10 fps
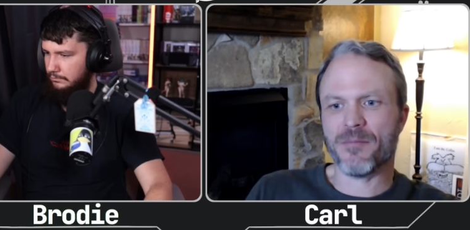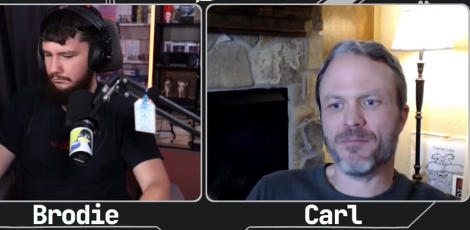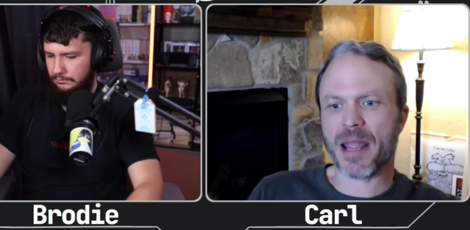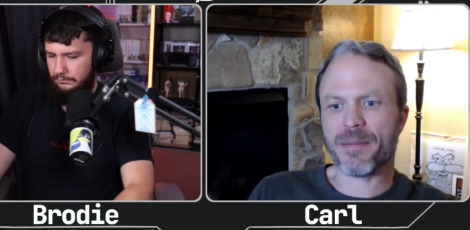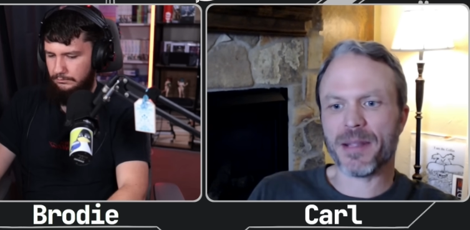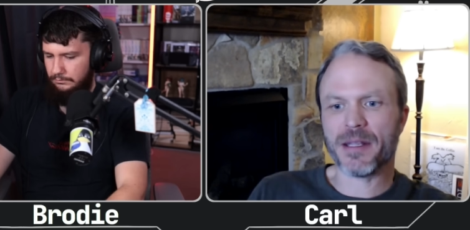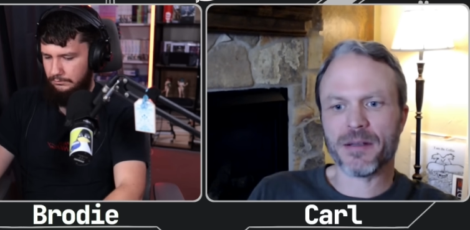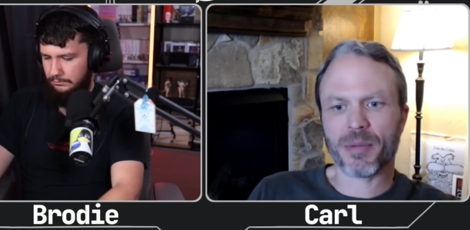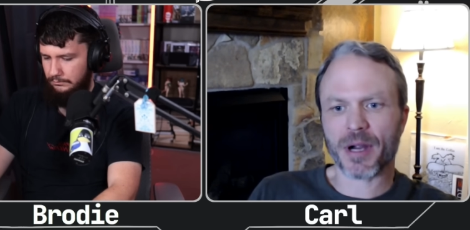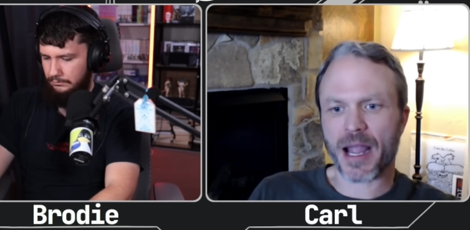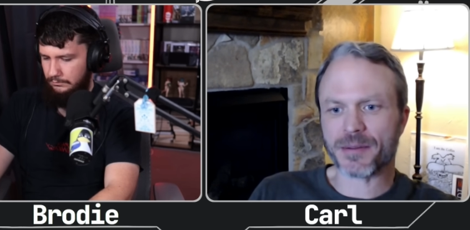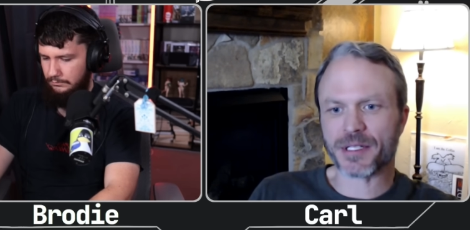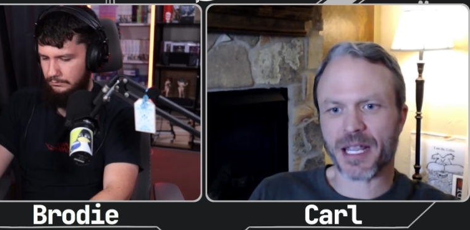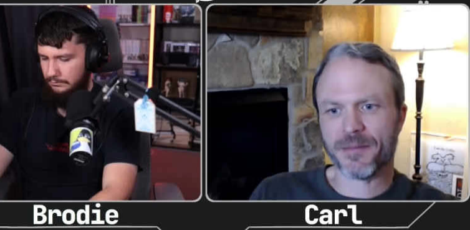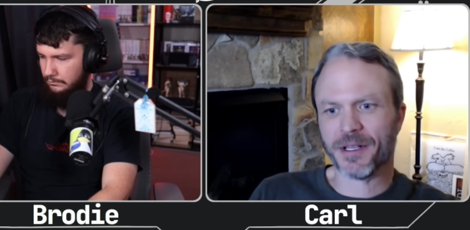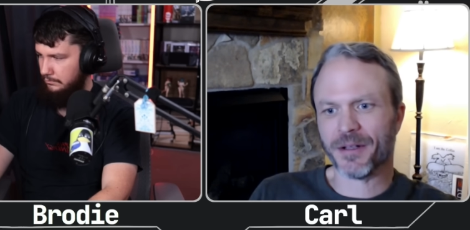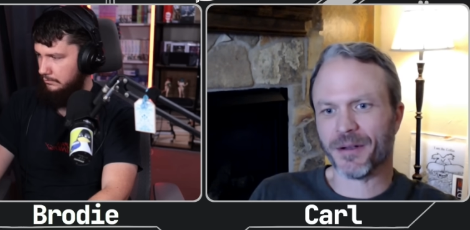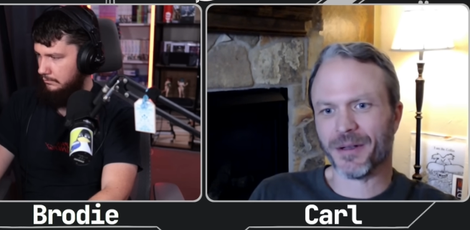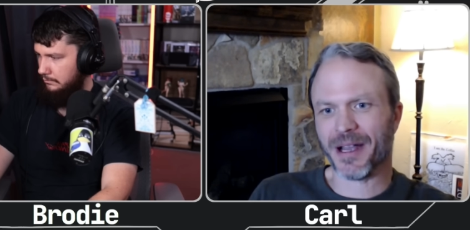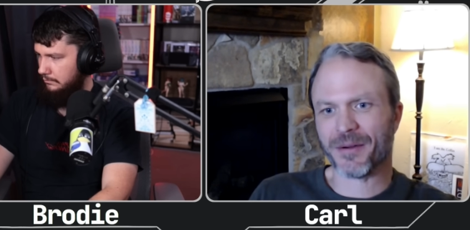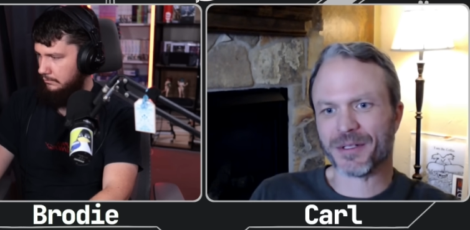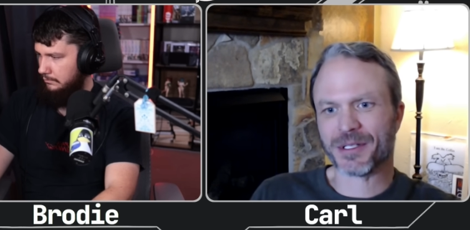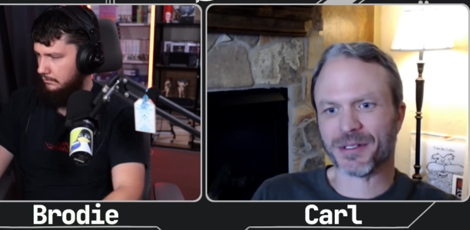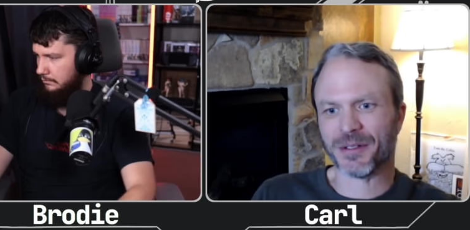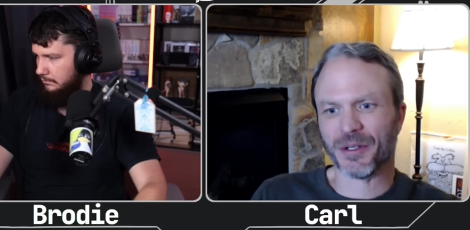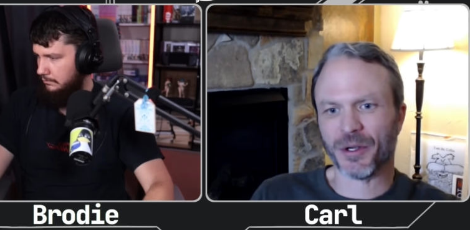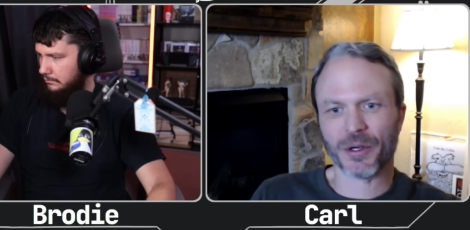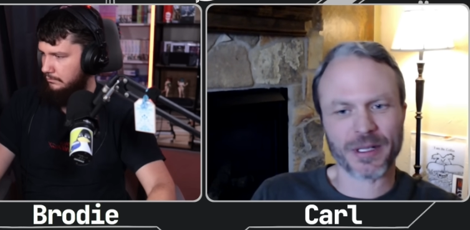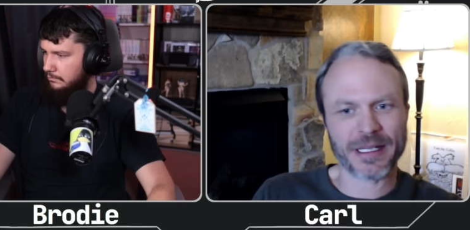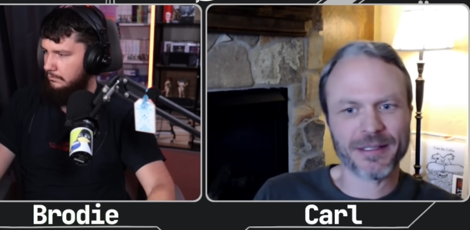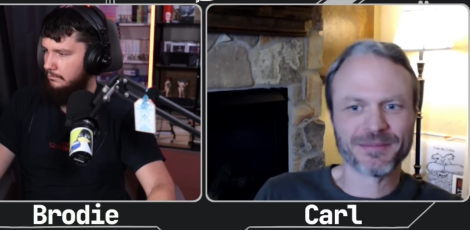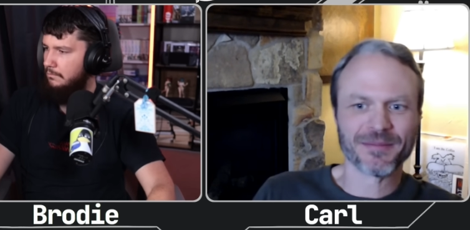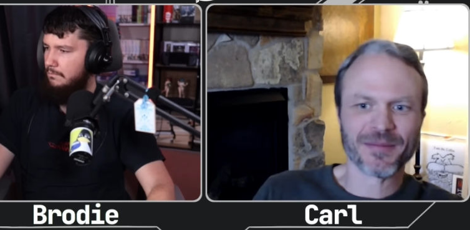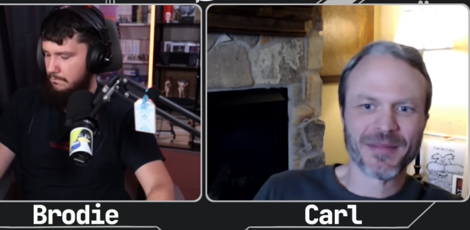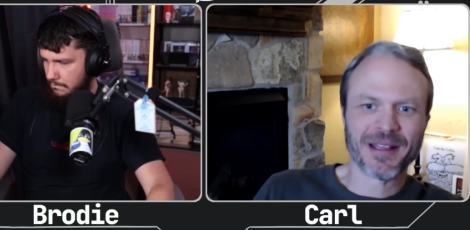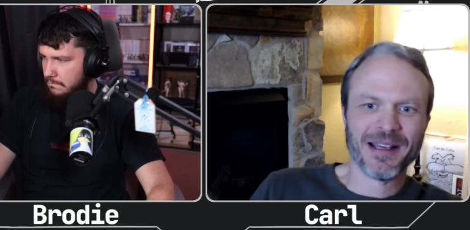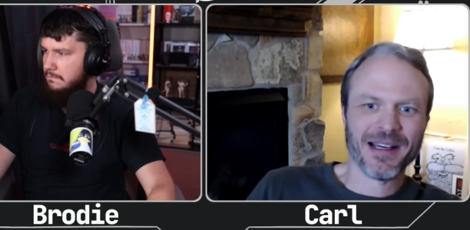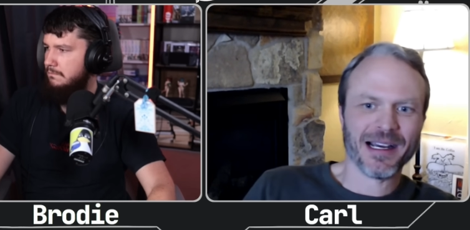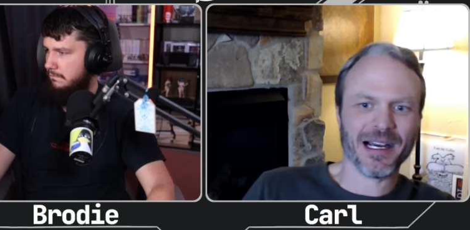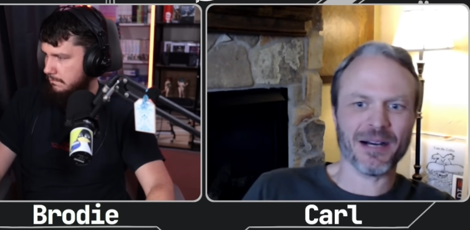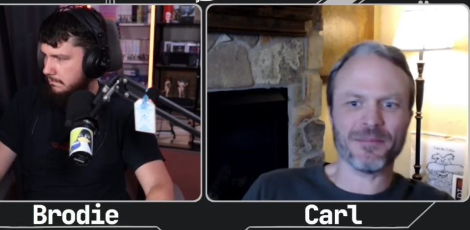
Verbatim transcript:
Speaker 1: maybe perhaps it came out early. Mm-hmm. Uh,